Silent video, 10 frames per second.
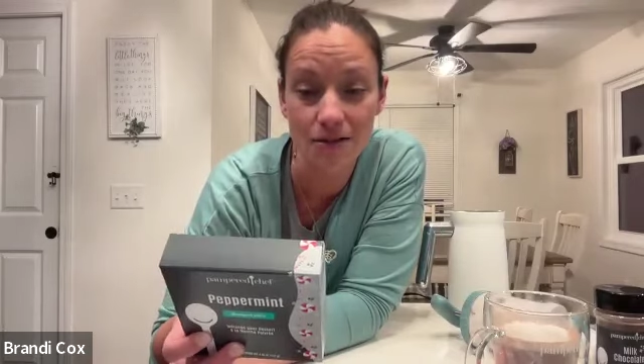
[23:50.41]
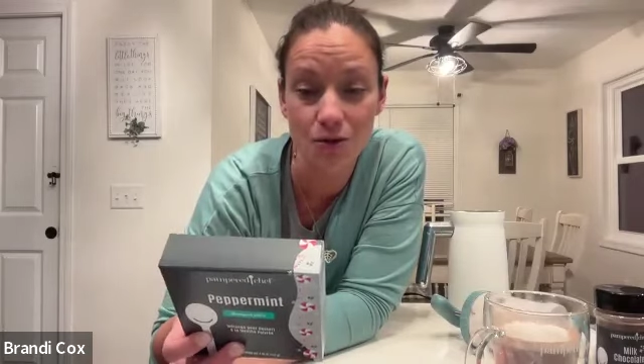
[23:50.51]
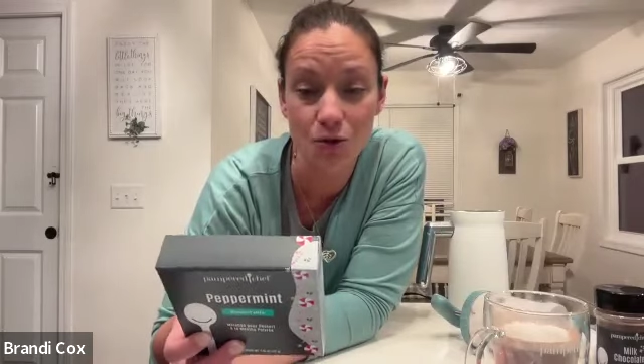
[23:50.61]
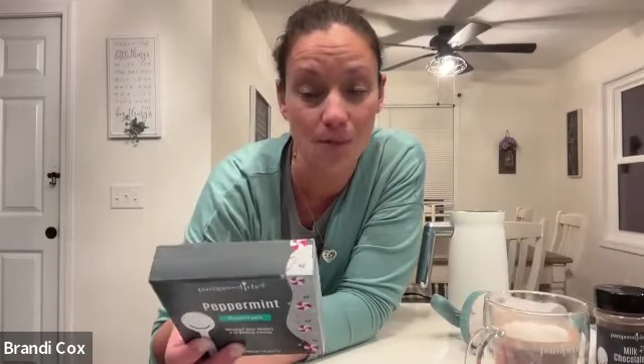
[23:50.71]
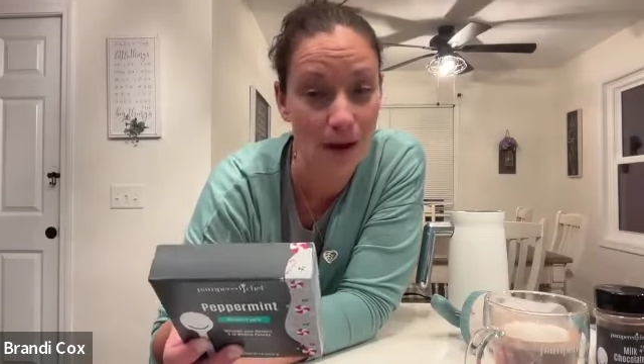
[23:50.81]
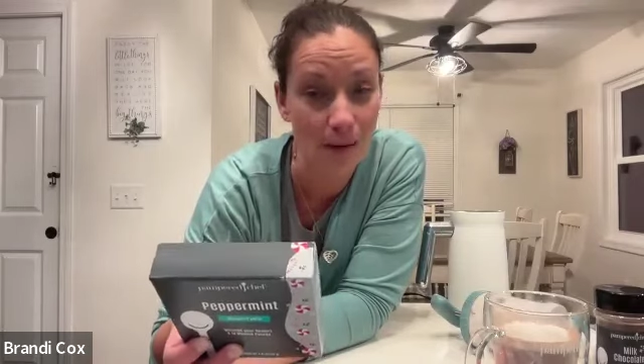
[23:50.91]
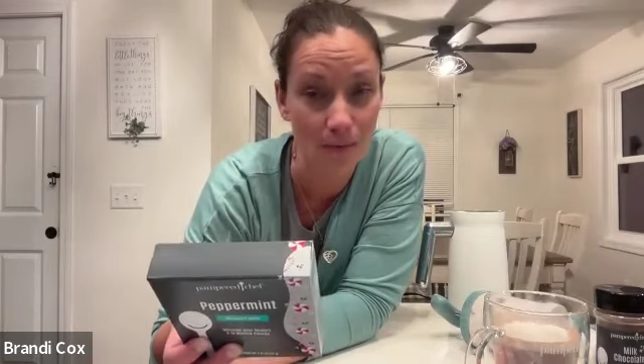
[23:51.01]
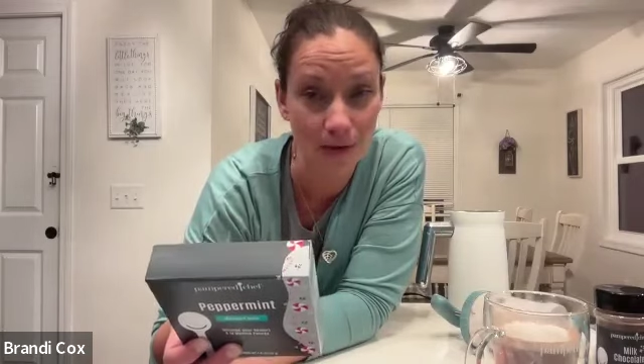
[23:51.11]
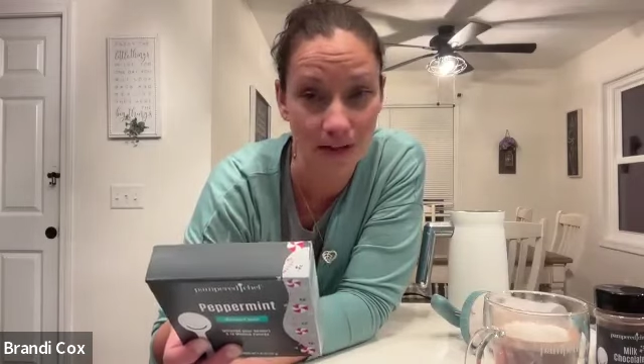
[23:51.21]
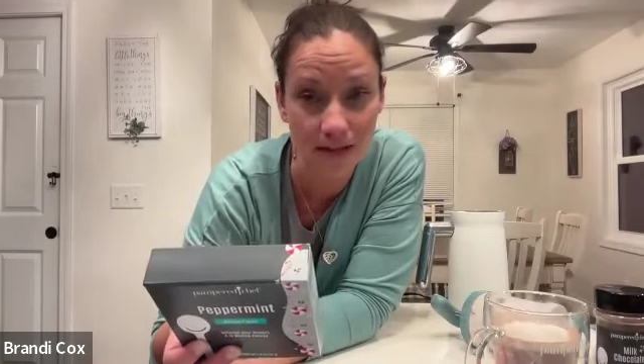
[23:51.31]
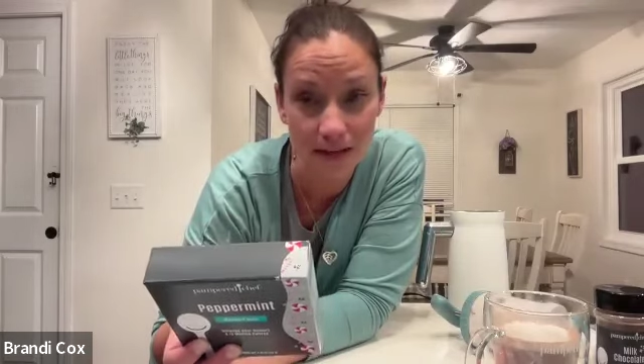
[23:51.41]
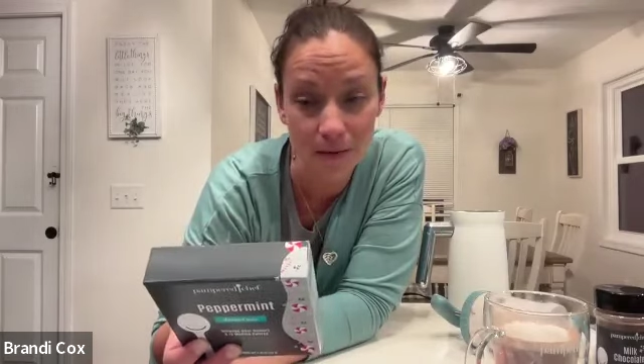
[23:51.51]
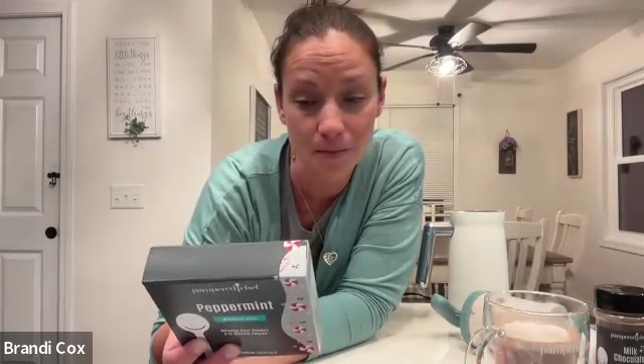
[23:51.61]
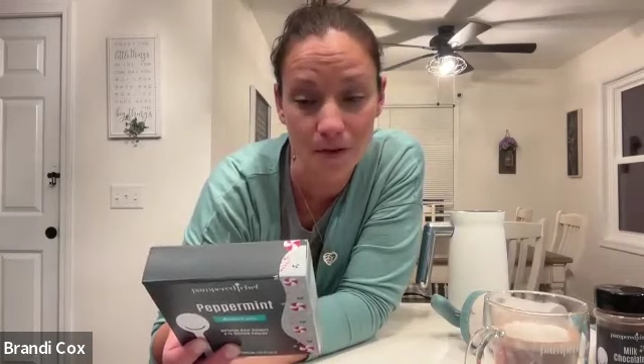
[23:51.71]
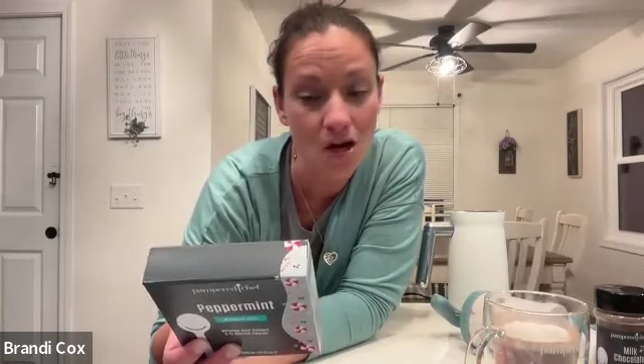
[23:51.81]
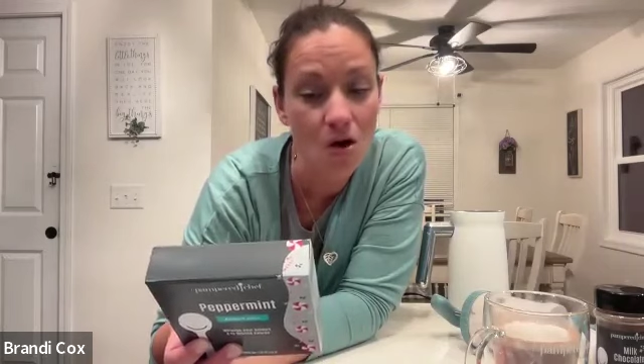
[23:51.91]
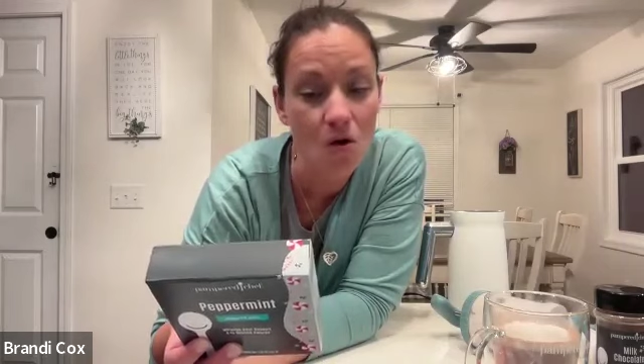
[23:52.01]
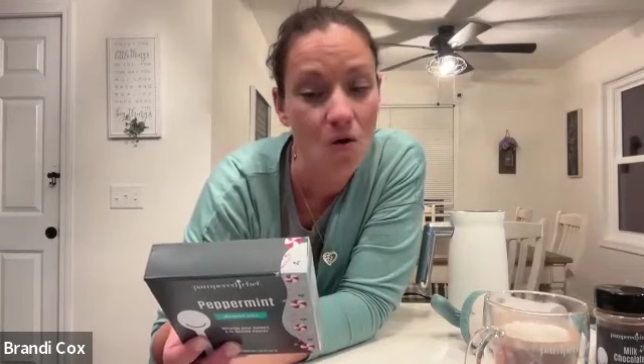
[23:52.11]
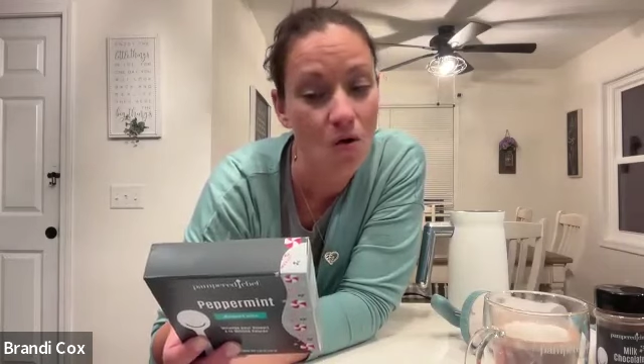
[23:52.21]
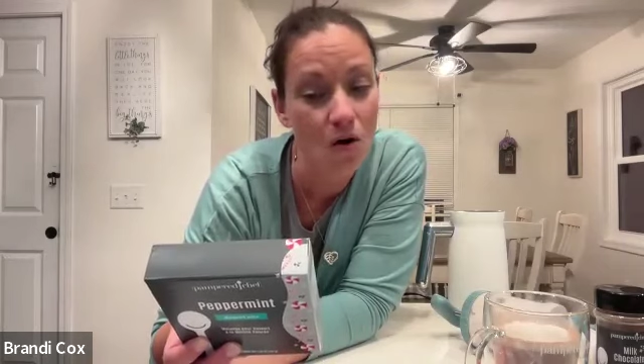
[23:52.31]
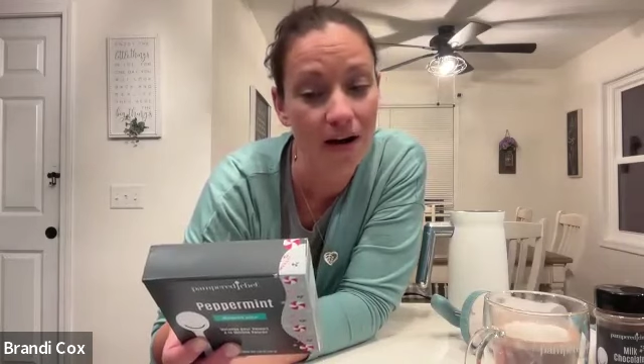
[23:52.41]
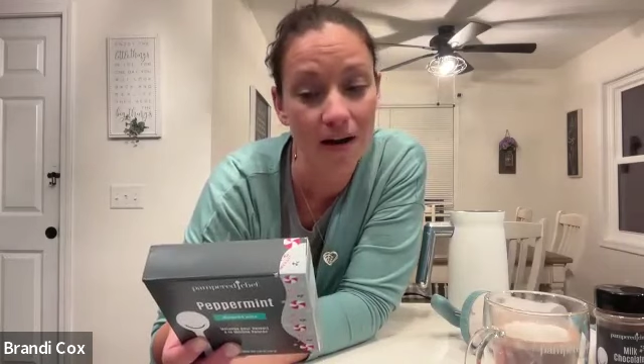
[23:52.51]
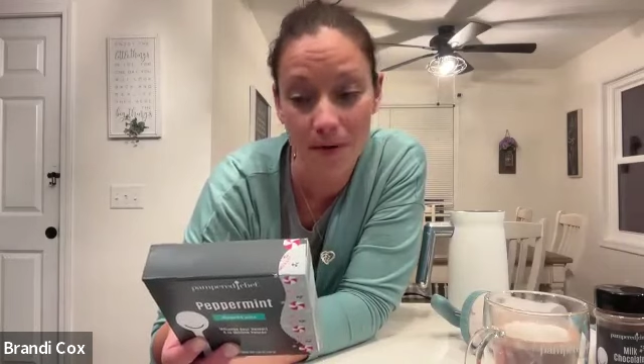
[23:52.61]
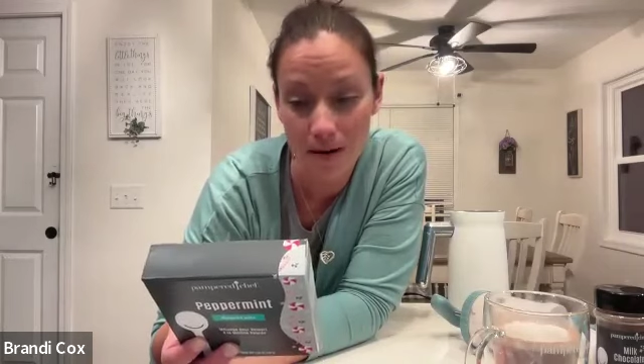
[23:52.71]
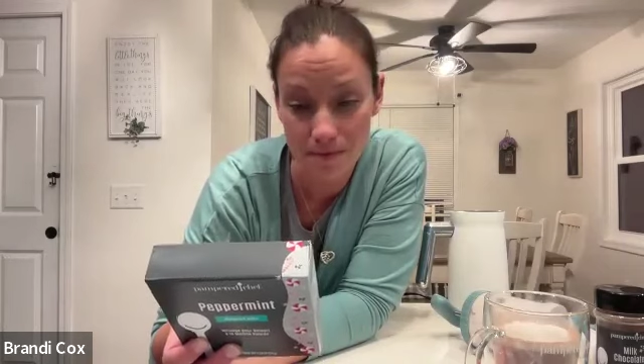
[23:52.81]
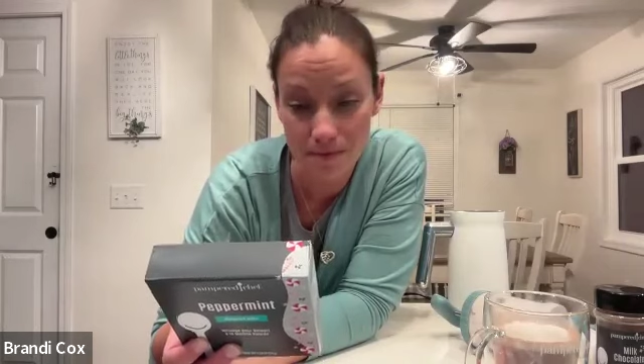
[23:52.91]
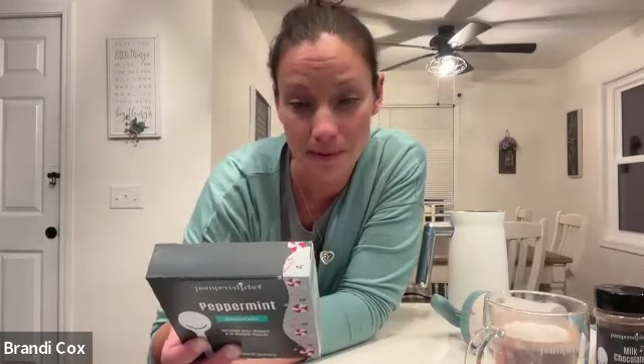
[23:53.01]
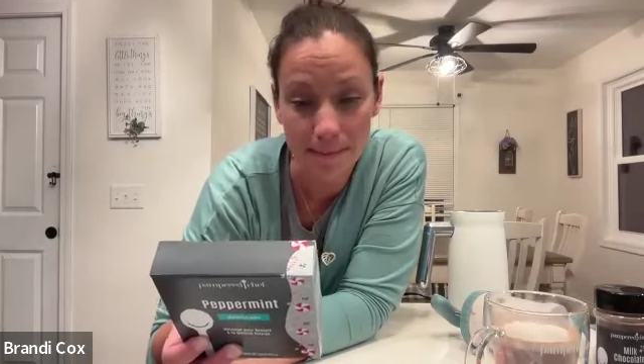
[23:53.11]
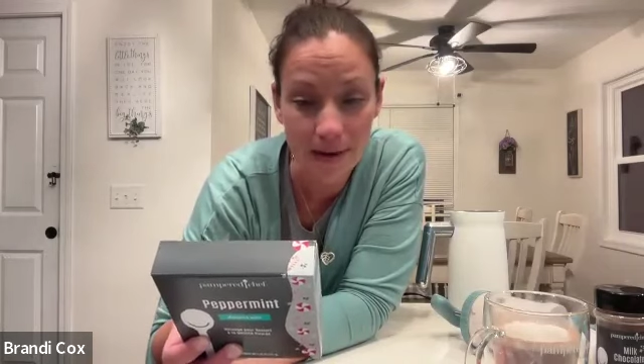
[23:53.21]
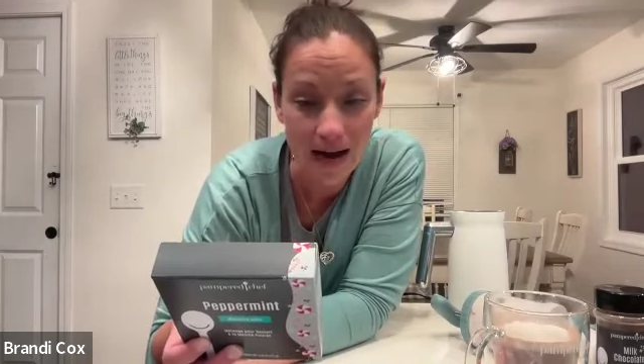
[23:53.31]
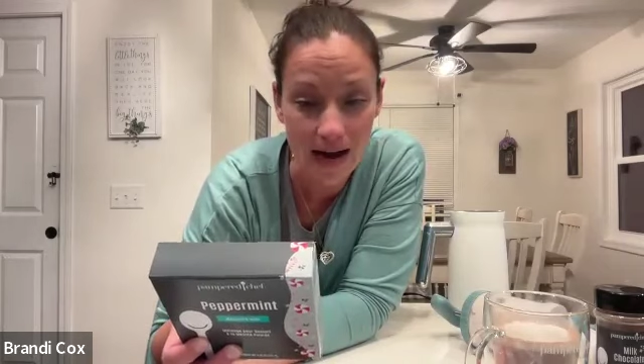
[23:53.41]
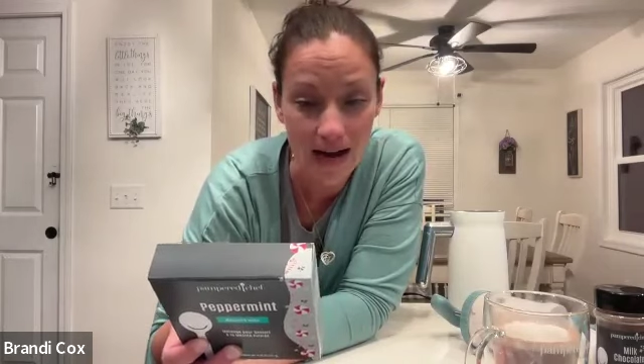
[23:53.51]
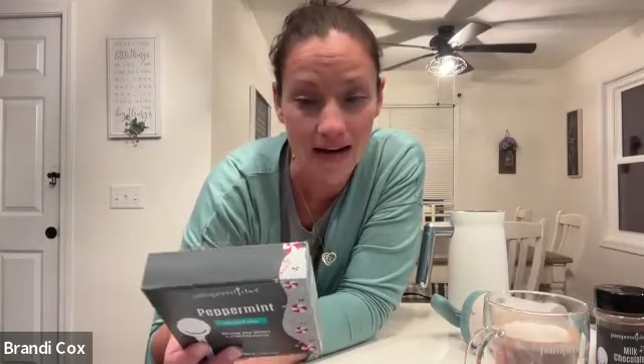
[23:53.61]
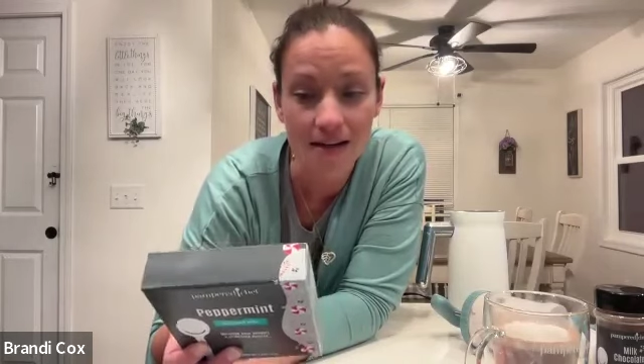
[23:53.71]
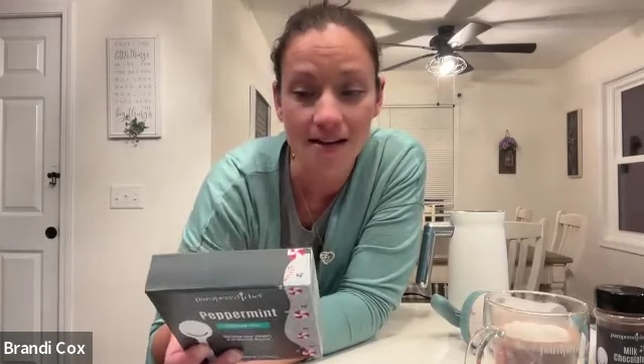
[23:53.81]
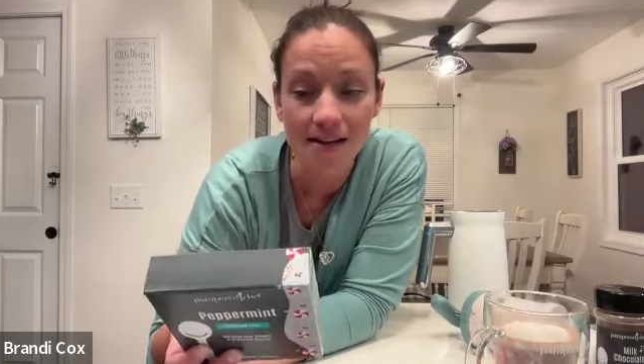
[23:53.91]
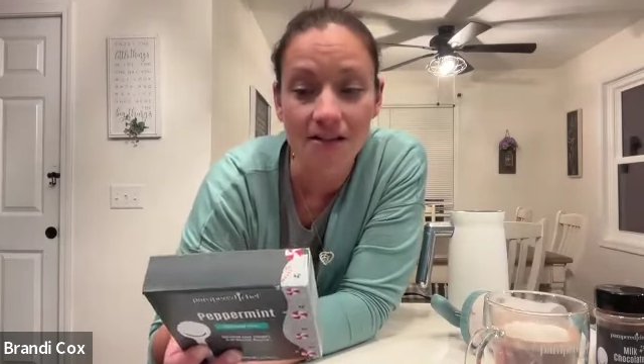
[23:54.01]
to do a peppermint dip or a peppermint pie.